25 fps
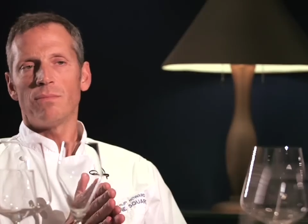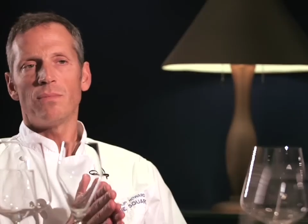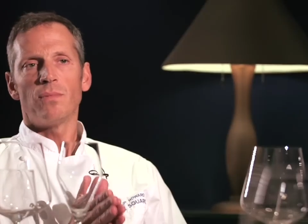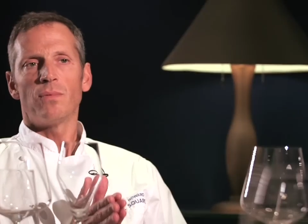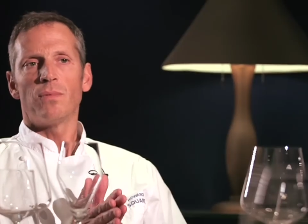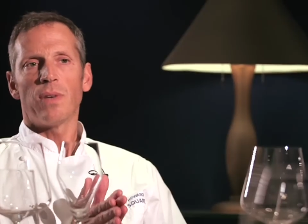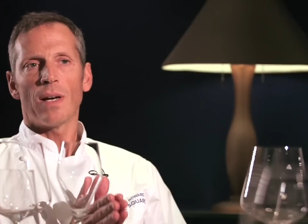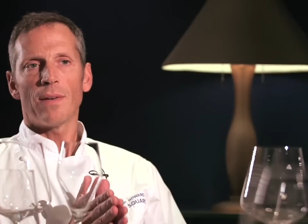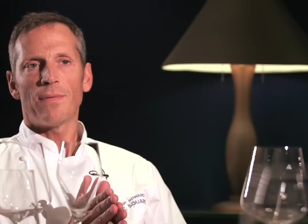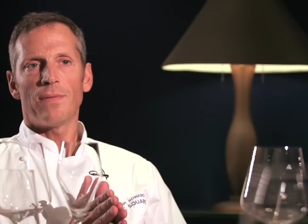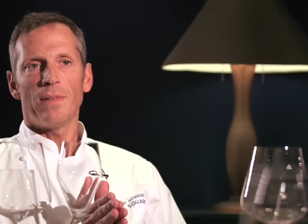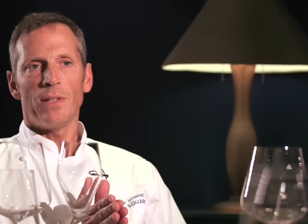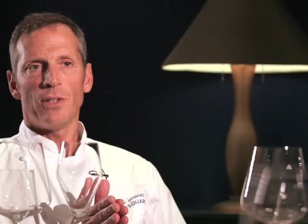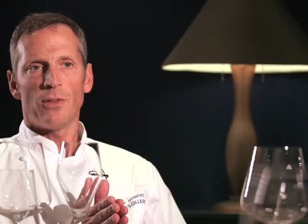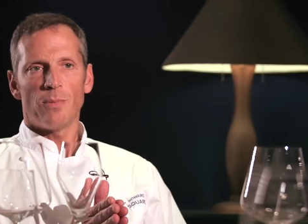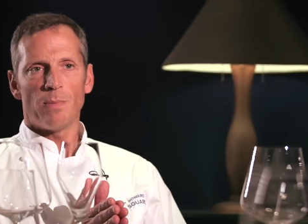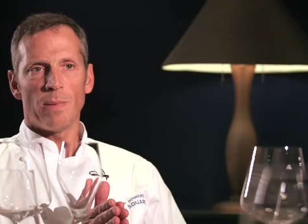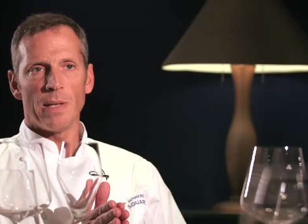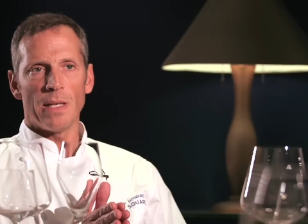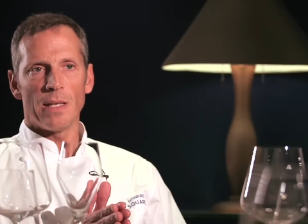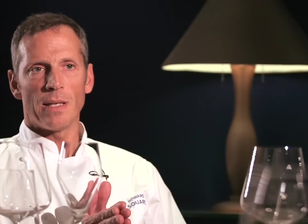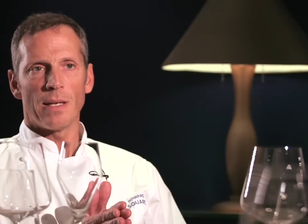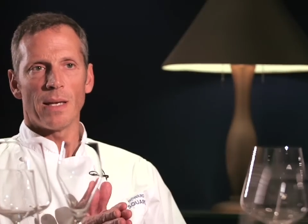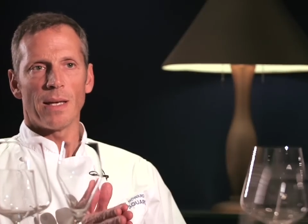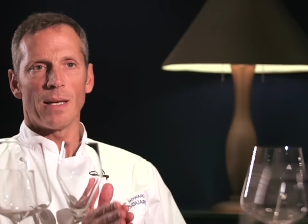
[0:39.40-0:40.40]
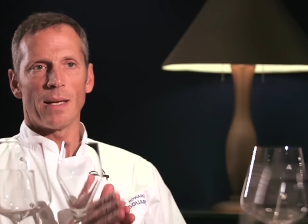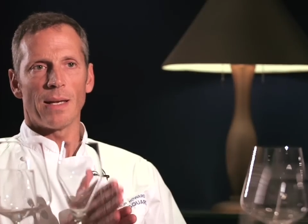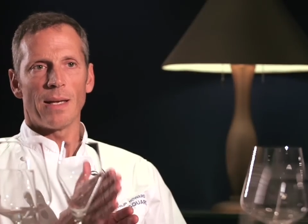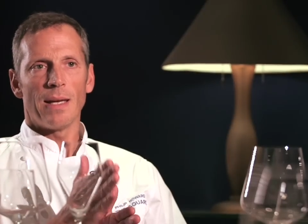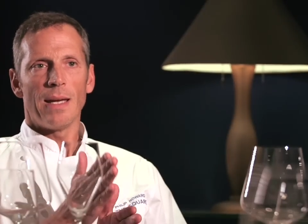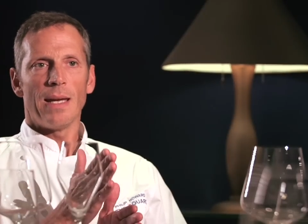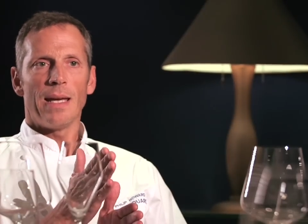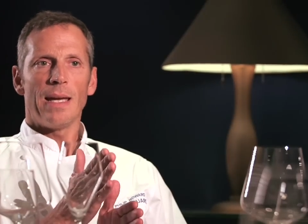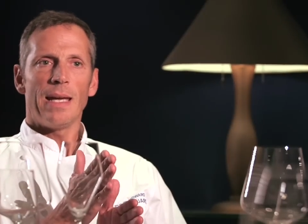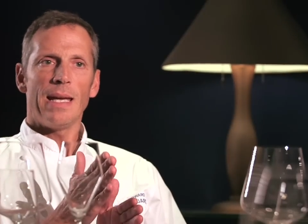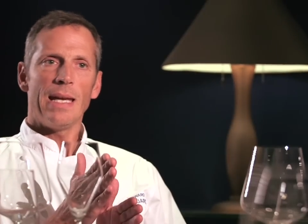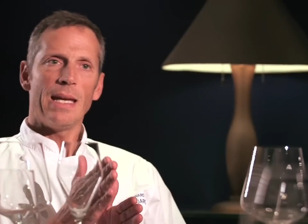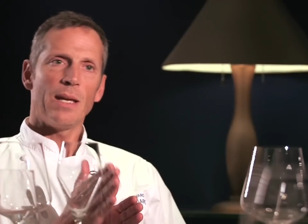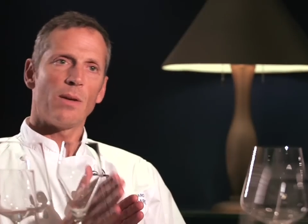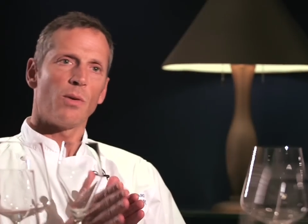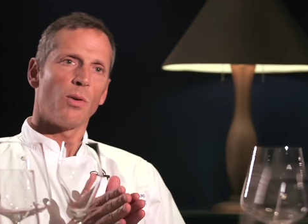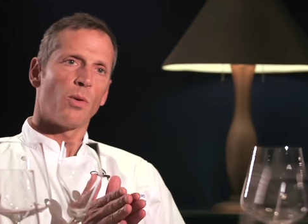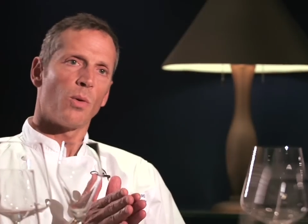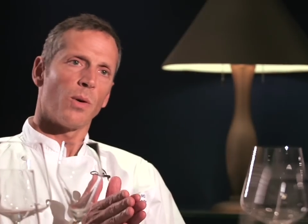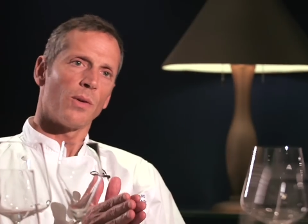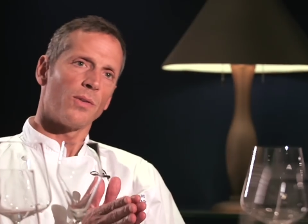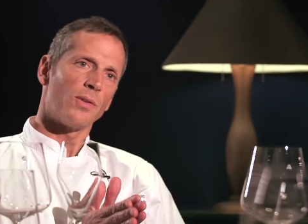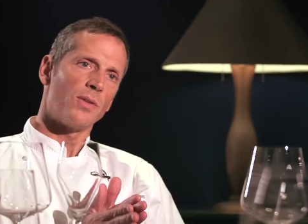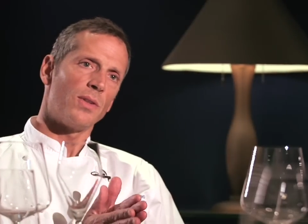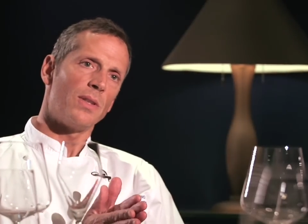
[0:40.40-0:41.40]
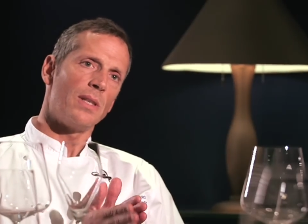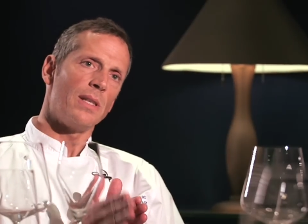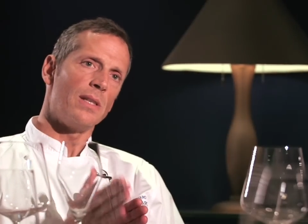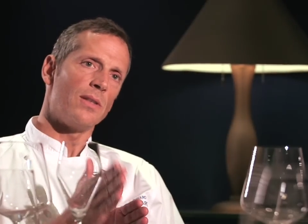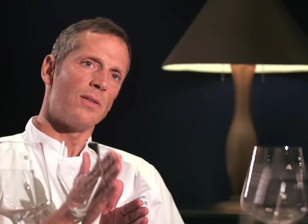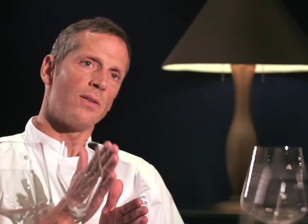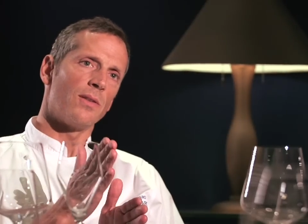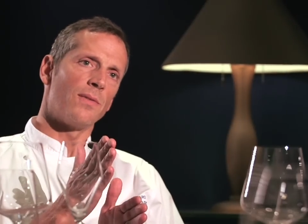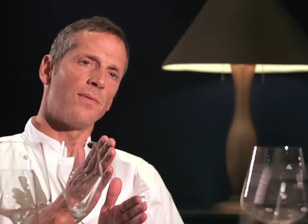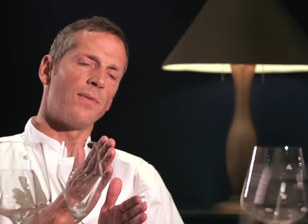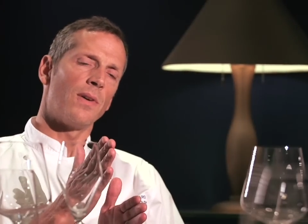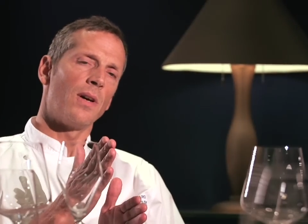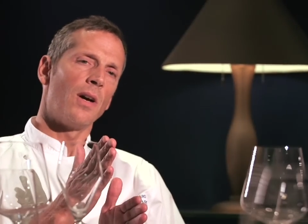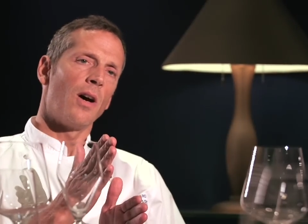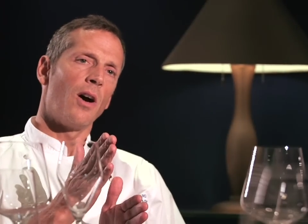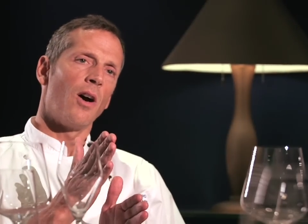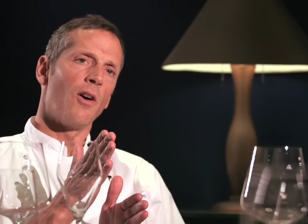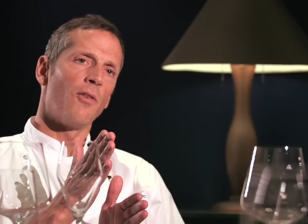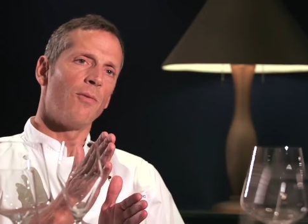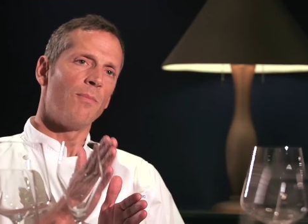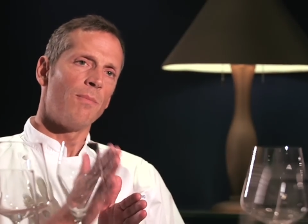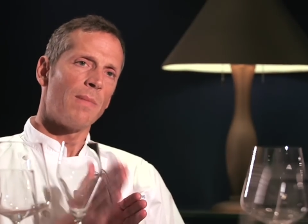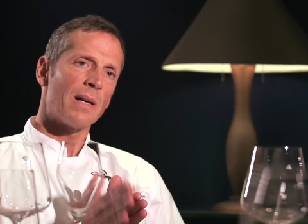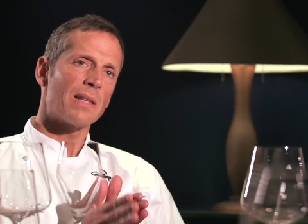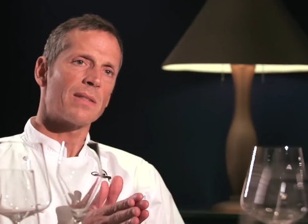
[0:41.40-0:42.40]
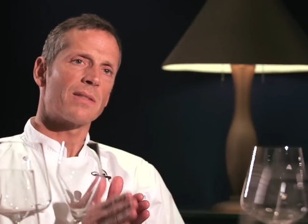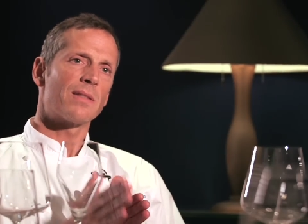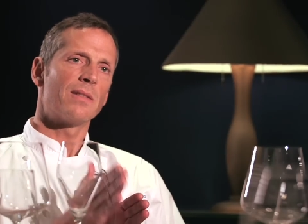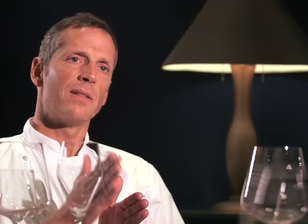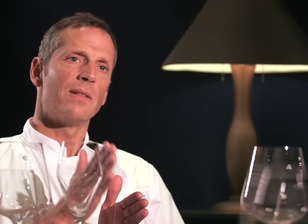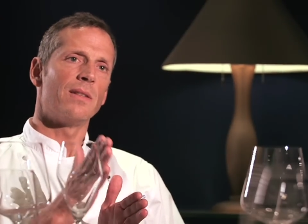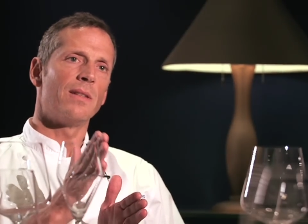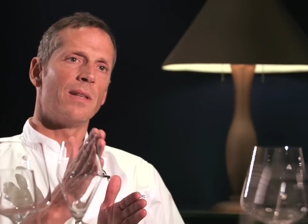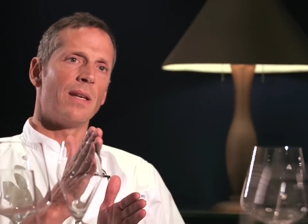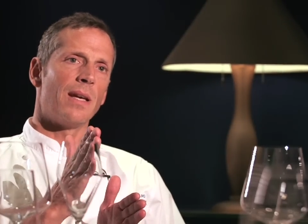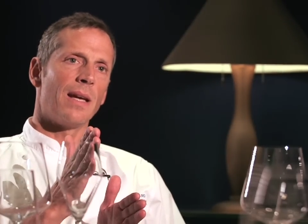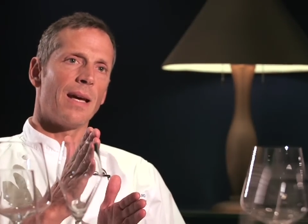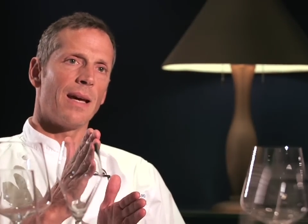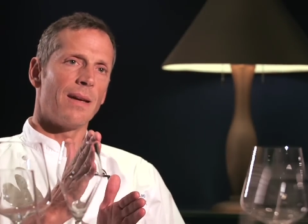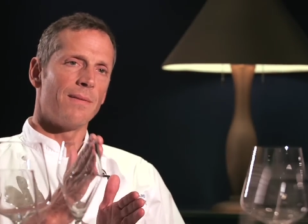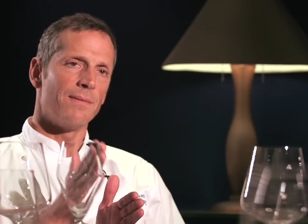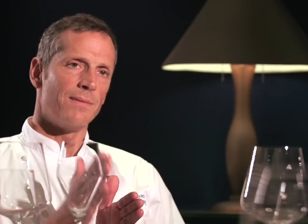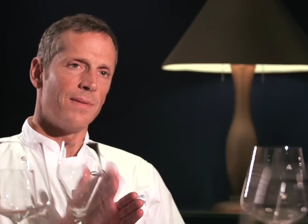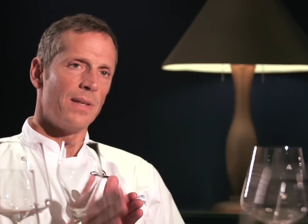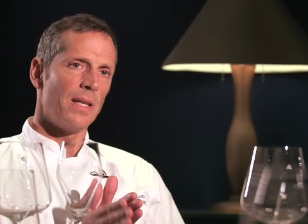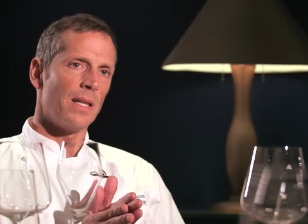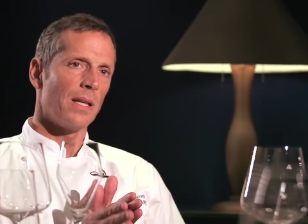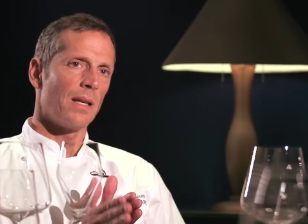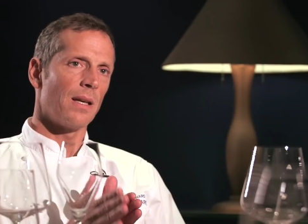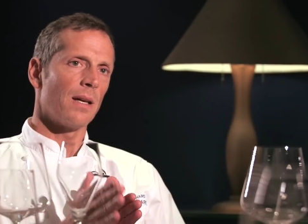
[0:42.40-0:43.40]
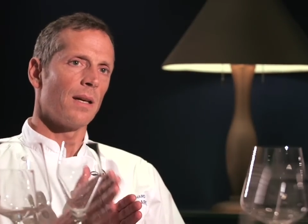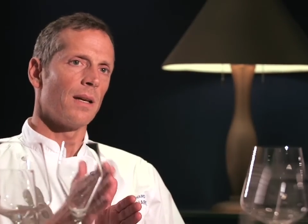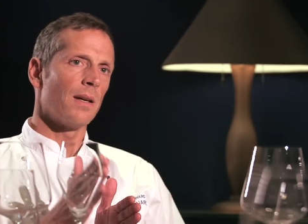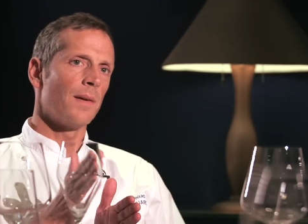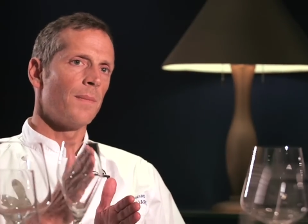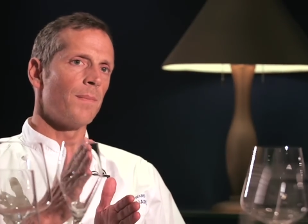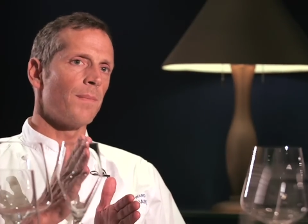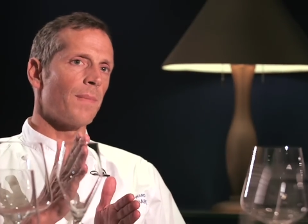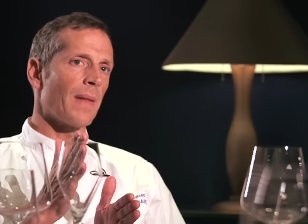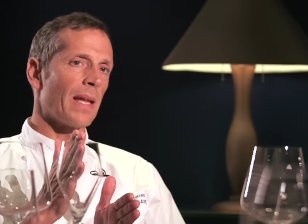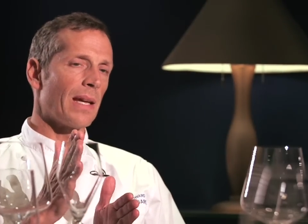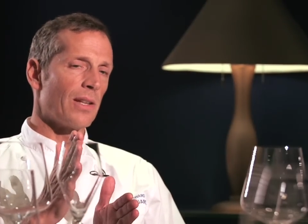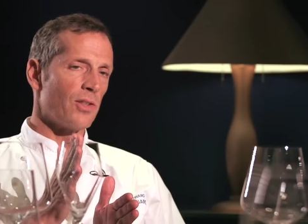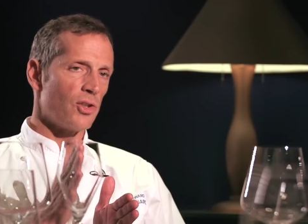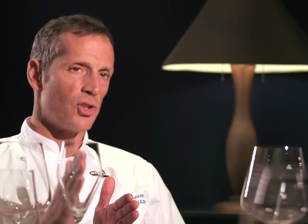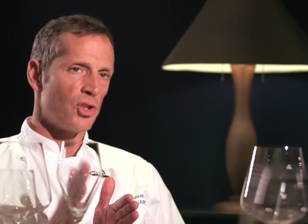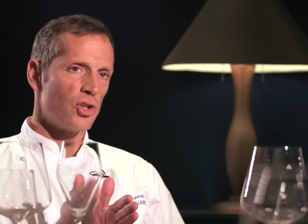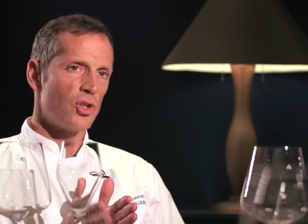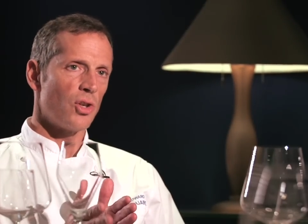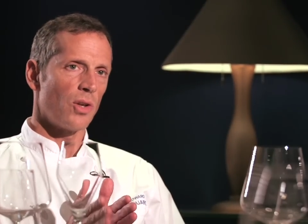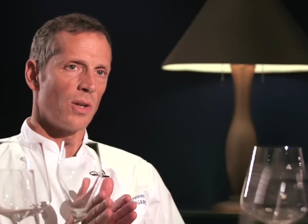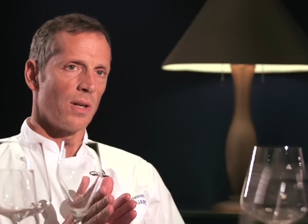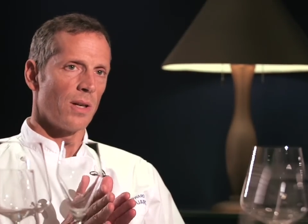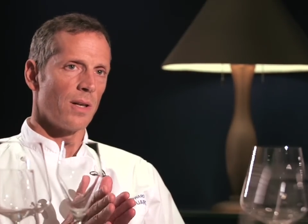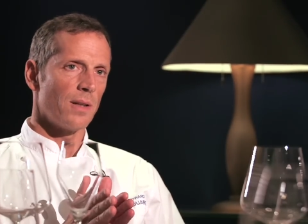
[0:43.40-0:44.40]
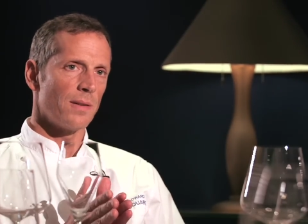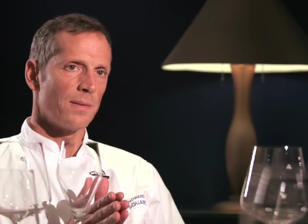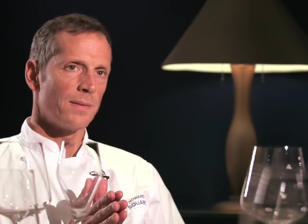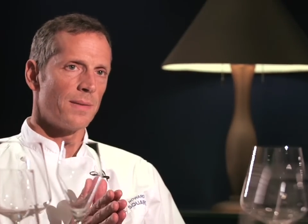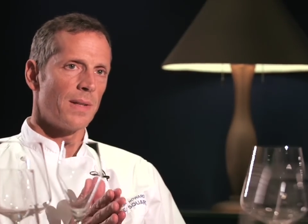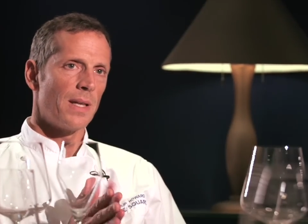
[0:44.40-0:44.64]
roughly speaking, equal quantities of mustard and vinegar and sugar.